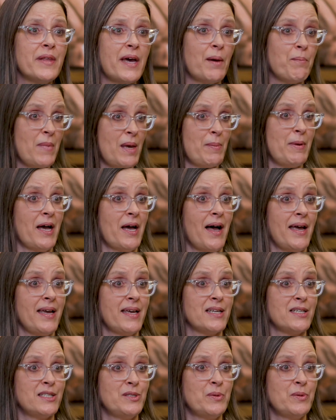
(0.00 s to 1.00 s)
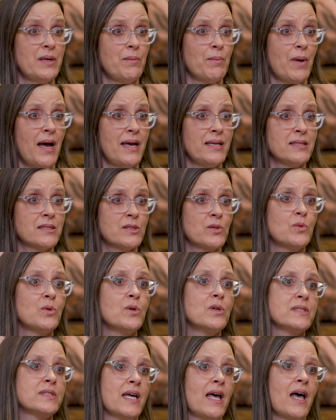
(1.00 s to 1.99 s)
that maybe I could do in my
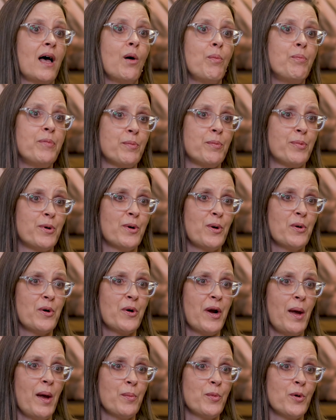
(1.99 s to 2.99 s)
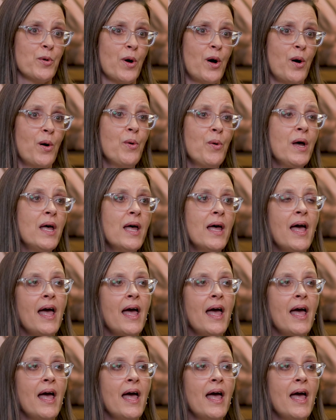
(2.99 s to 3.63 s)
school to help the program grow.